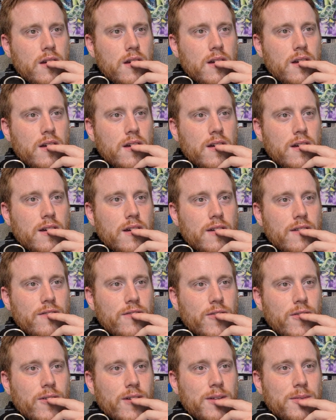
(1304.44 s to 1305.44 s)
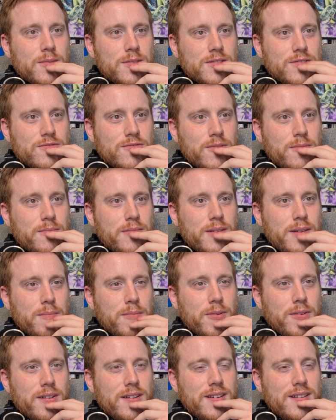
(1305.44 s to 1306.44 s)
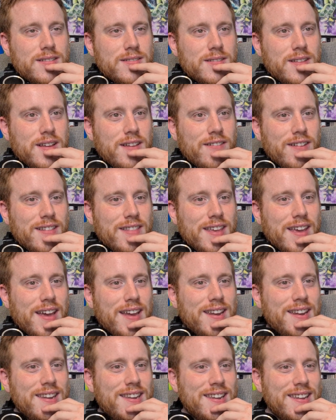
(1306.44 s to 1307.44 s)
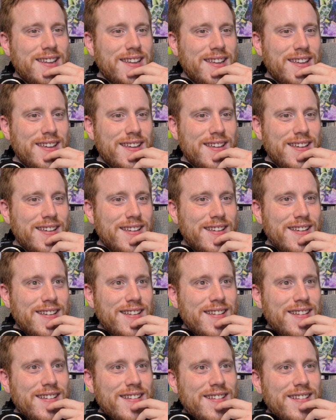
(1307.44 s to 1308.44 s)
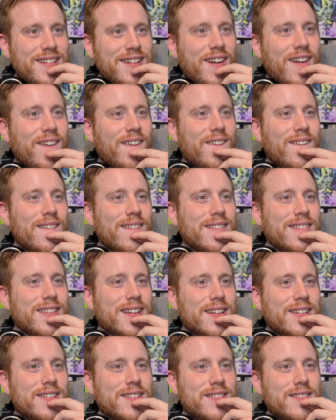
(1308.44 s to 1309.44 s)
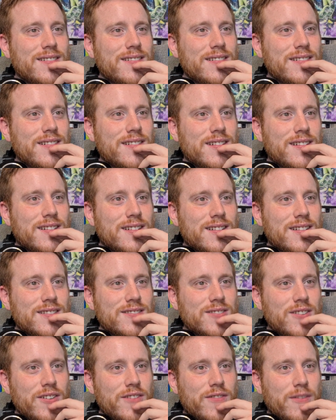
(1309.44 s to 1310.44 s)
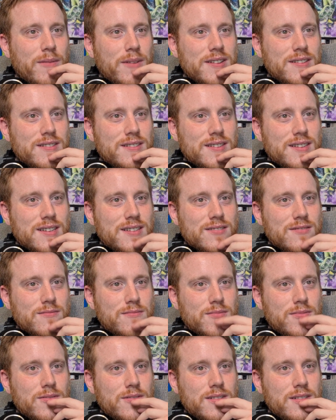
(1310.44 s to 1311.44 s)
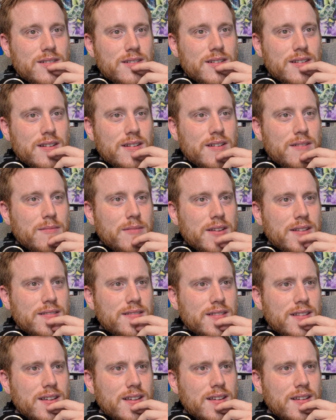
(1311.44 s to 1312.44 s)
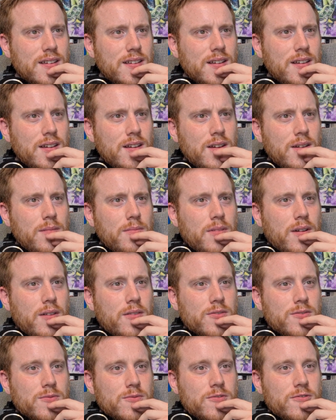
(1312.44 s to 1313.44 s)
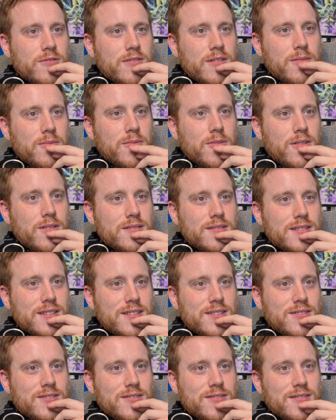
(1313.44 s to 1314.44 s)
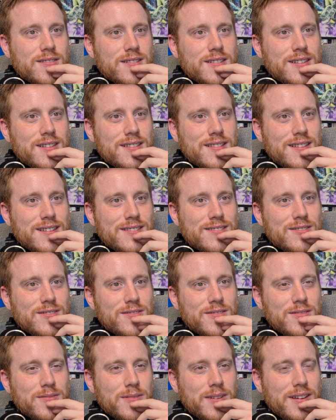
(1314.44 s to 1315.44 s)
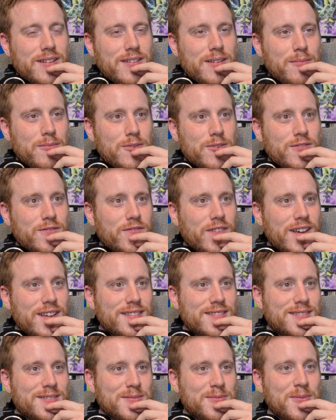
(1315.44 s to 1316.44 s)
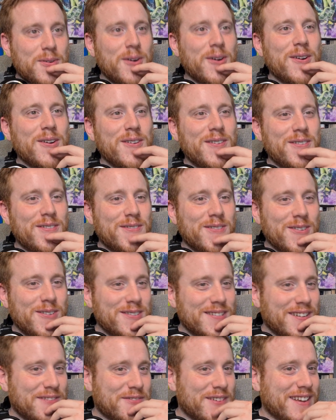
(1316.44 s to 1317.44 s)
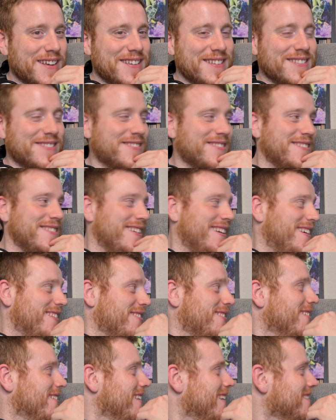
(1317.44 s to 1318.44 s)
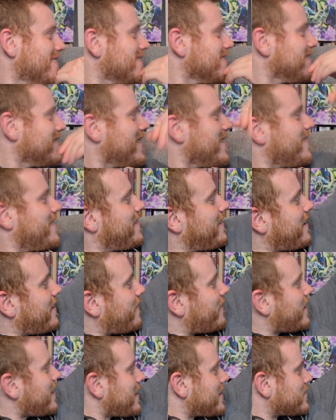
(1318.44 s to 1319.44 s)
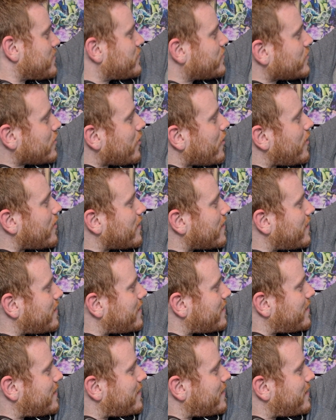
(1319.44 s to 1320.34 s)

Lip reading: Thought it was grumpy, but he's there at the end. Oh, I know. Sorry if I mentioned it at some point and I missed it, but I was wondering what has he done that's done where he must face the wolf. I think that's Doc.